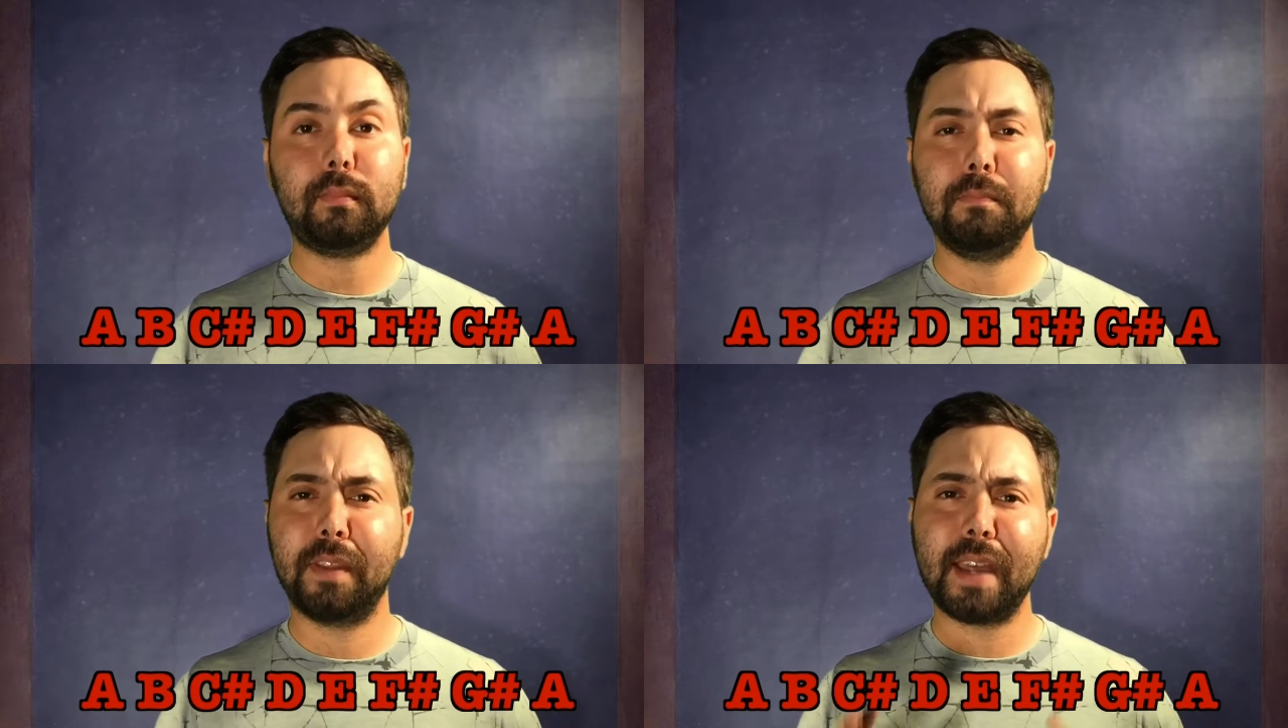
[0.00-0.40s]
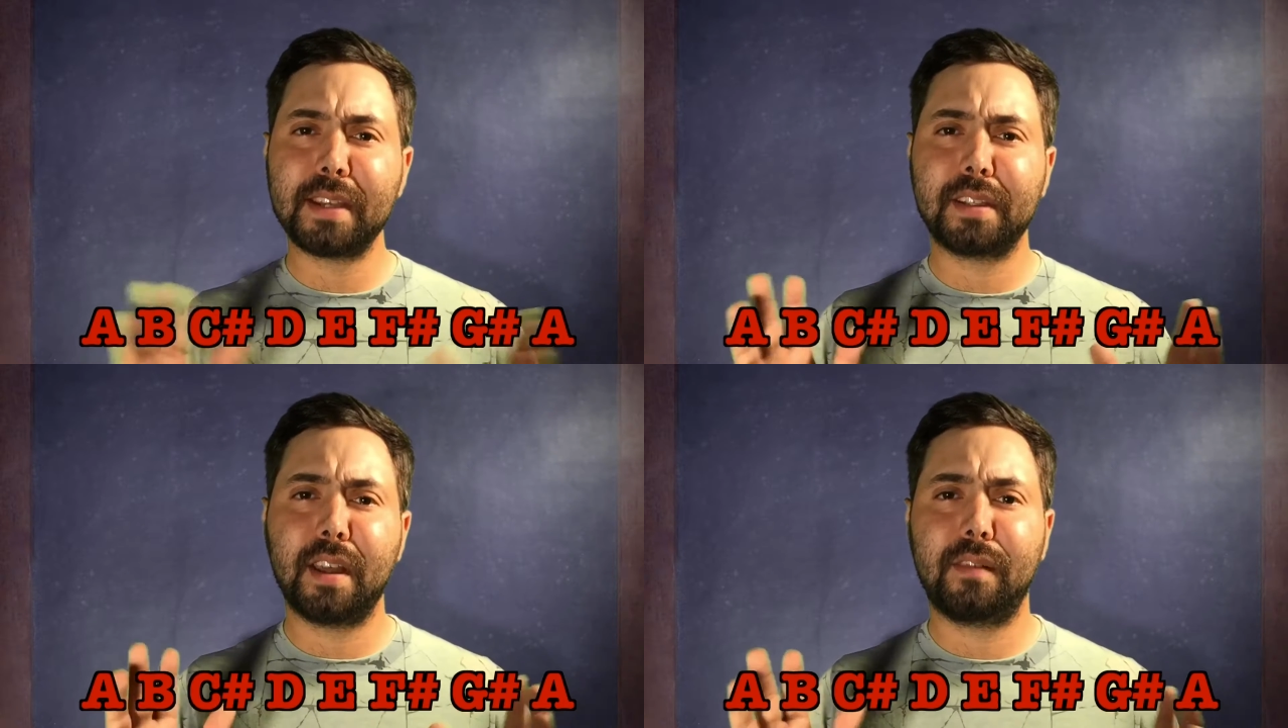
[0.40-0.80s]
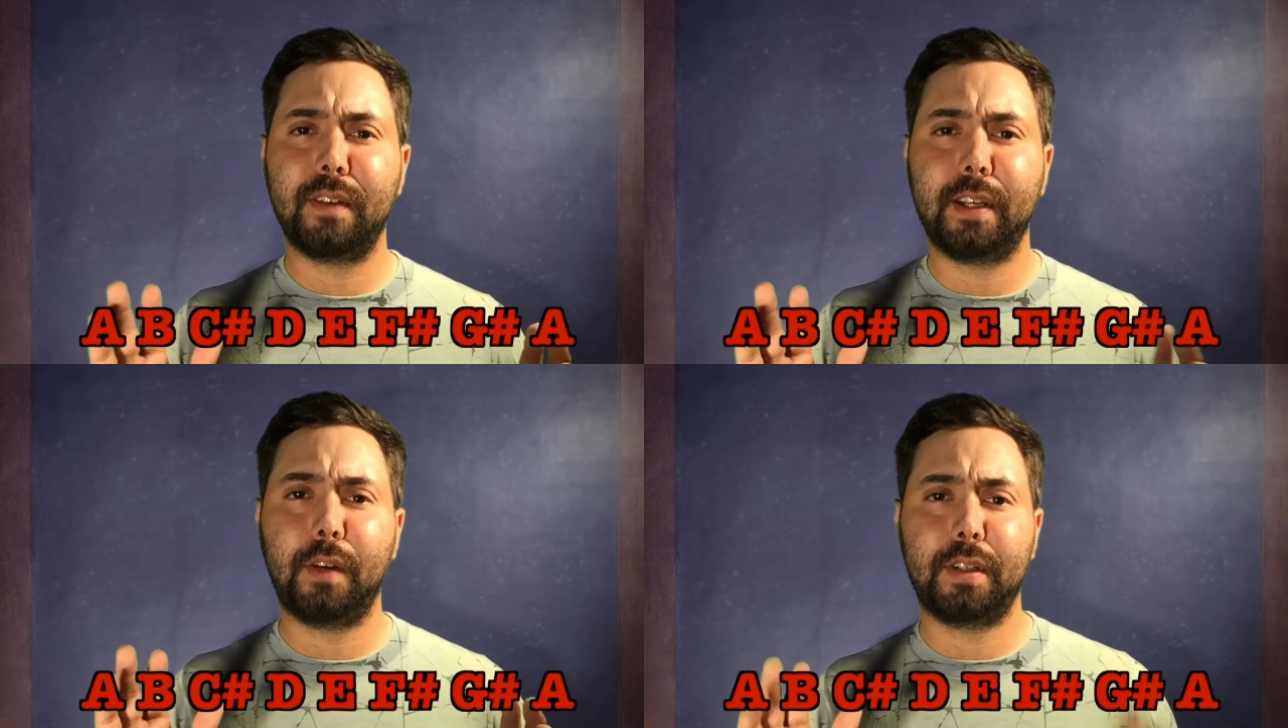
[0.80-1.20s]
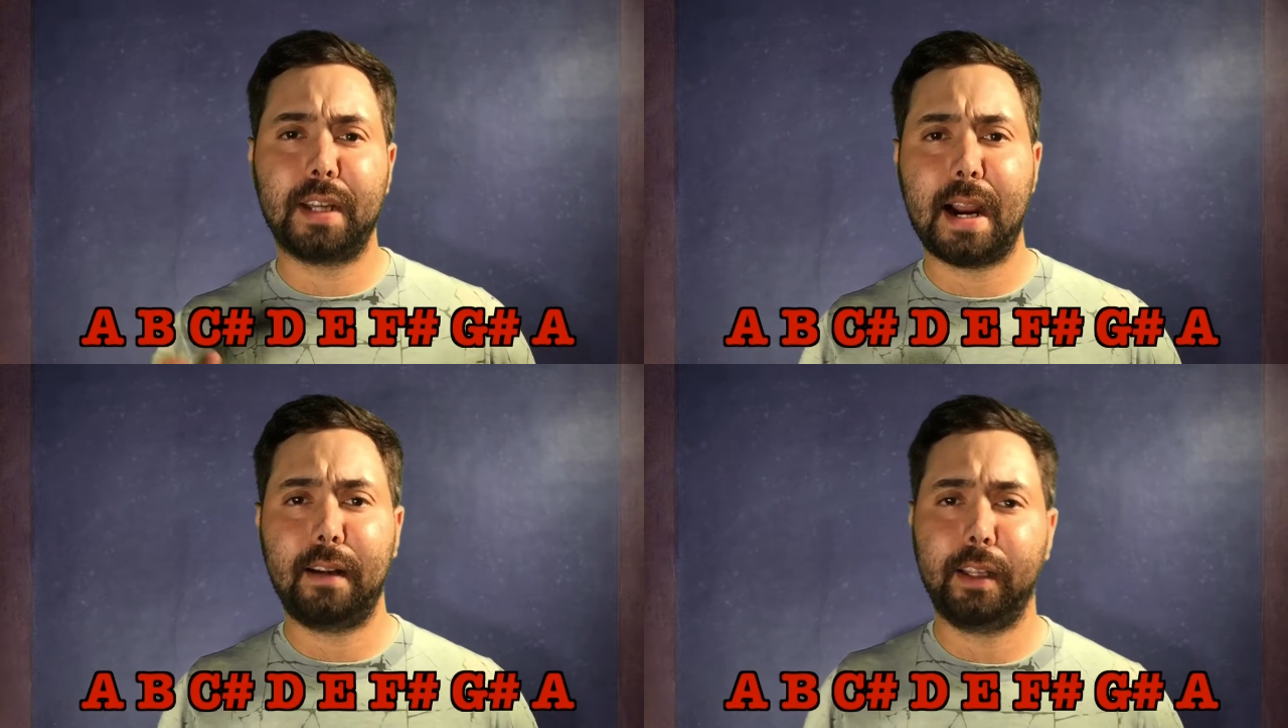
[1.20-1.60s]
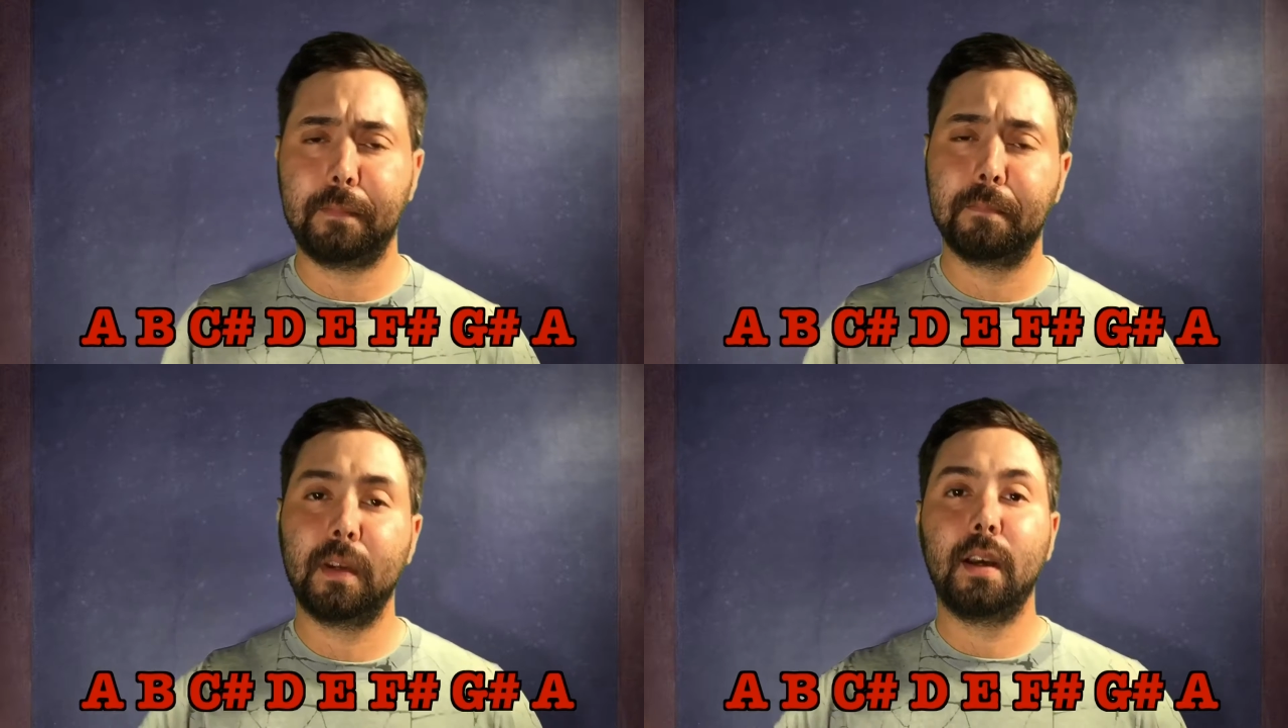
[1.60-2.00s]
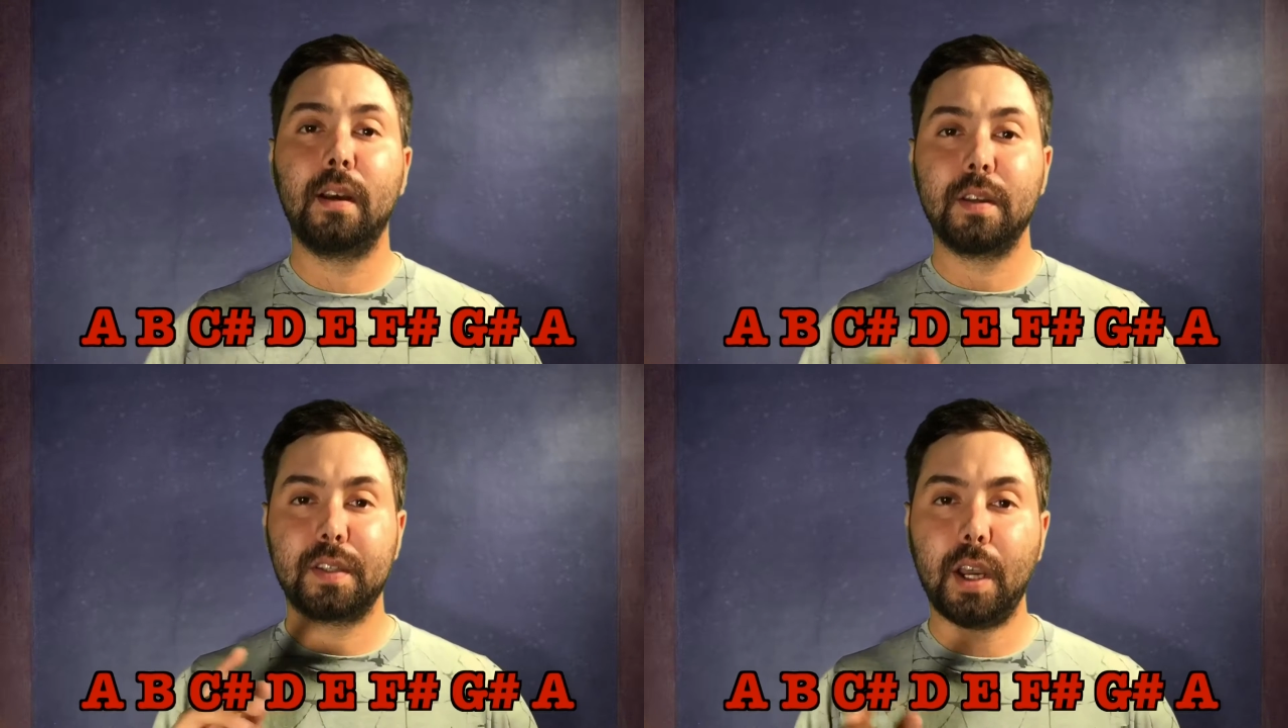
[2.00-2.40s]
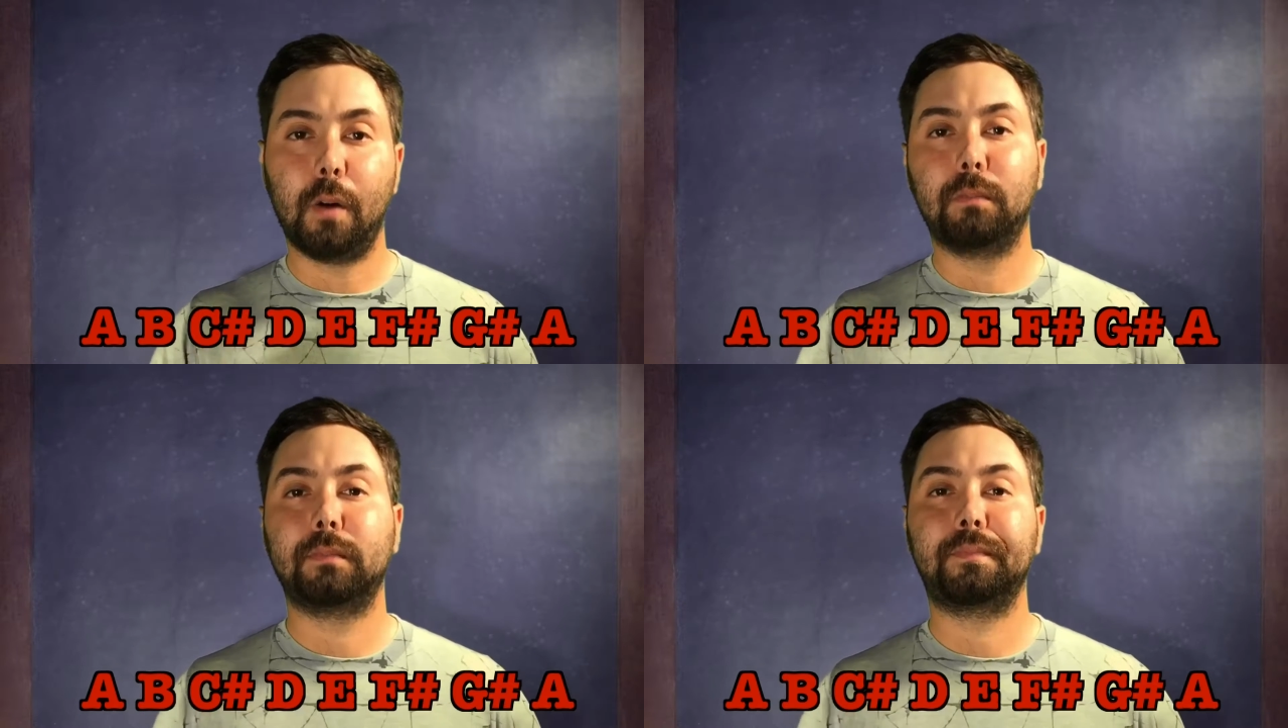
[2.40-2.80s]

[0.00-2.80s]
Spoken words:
But that's another video entirely. So,